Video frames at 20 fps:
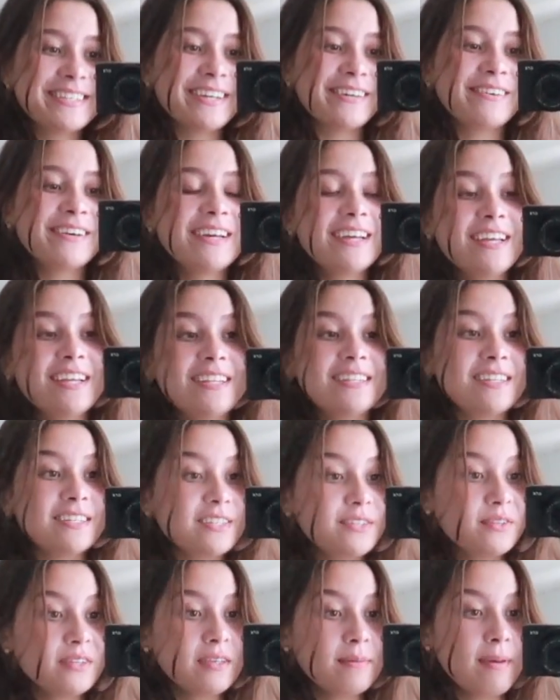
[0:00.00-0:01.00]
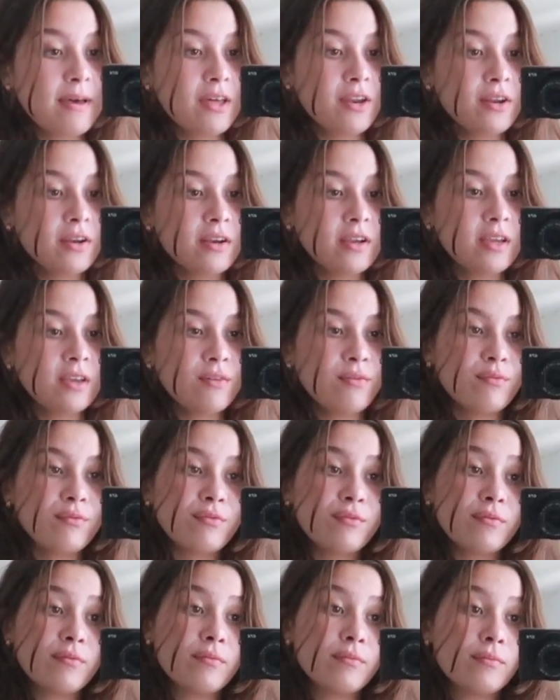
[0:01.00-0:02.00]
so it doesn't really matter
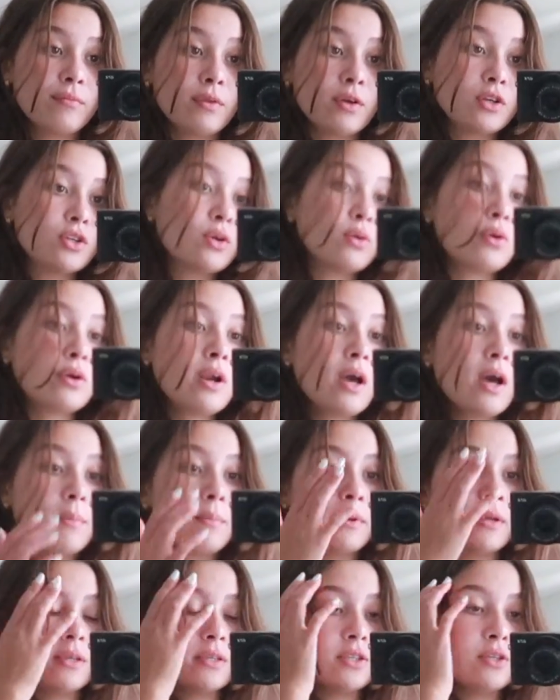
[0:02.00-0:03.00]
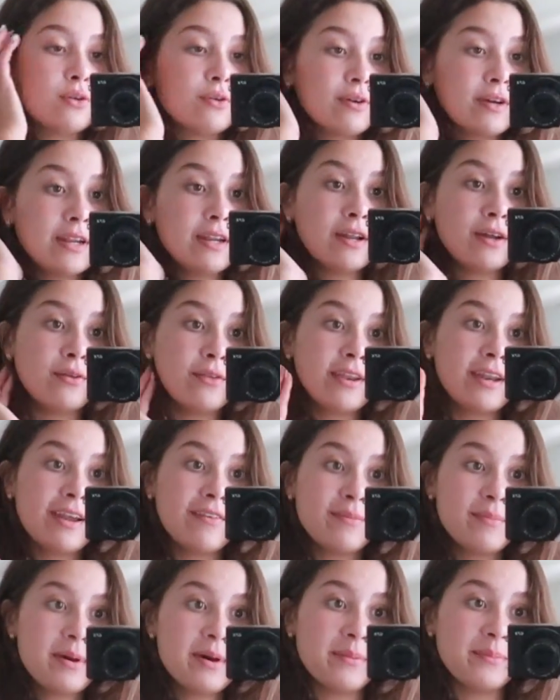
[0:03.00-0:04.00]
if they're shown or not because you already know that I have
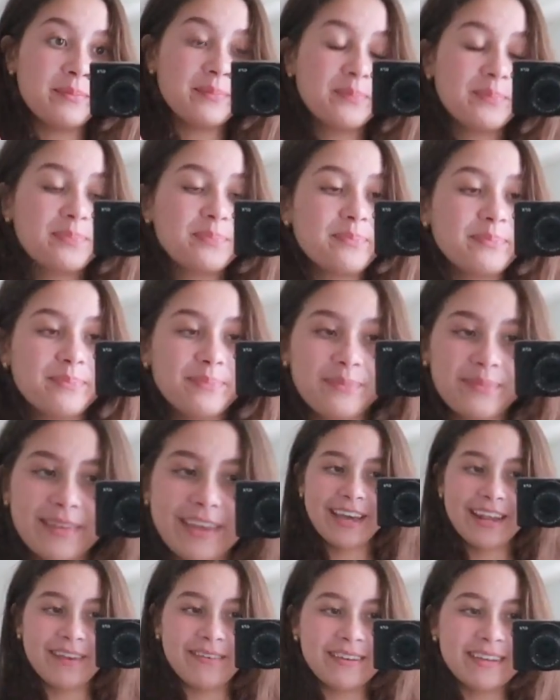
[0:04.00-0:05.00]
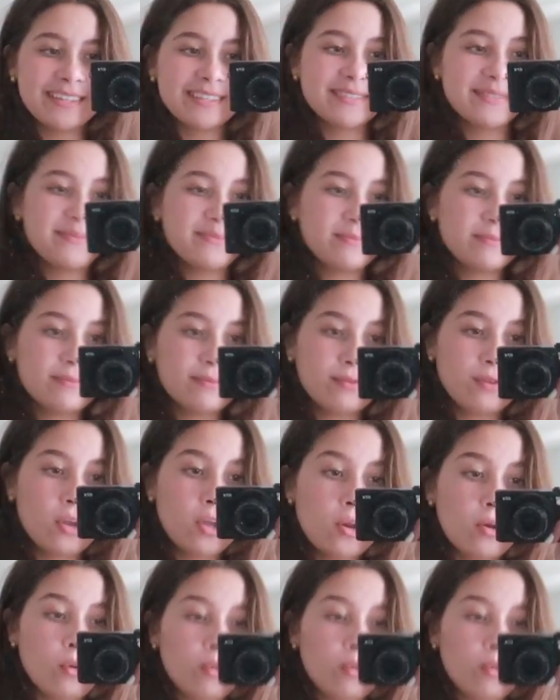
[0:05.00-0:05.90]
them on. Anyways, rant